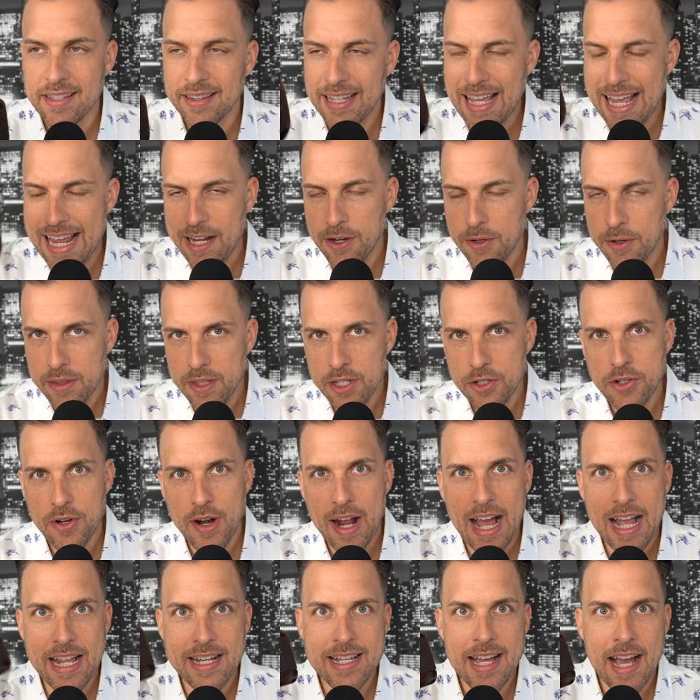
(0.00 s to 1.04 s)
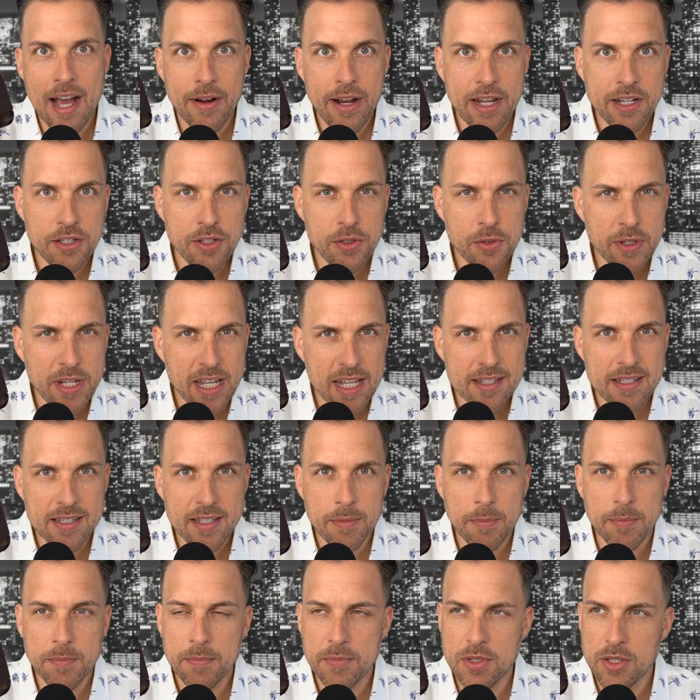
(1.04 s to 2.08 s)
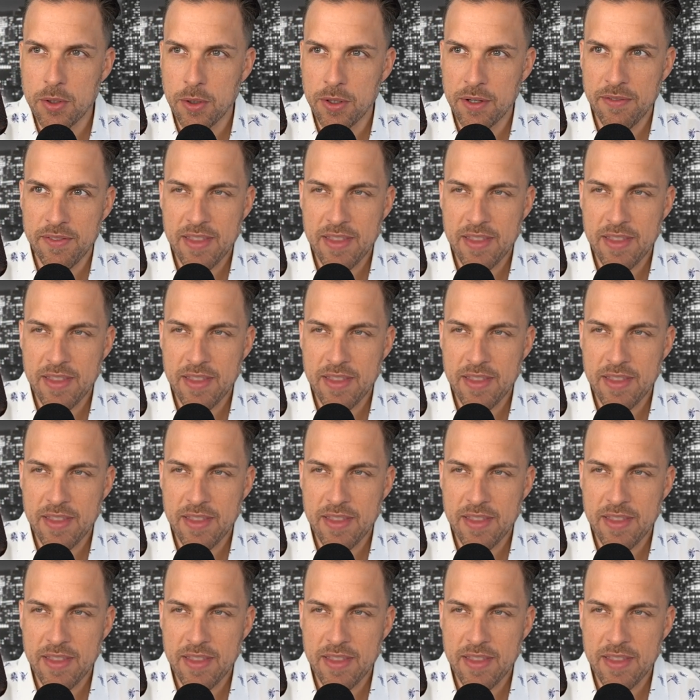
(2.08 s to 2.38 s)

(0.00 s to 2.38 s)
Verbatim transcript: Later in the dry down, I do get some sort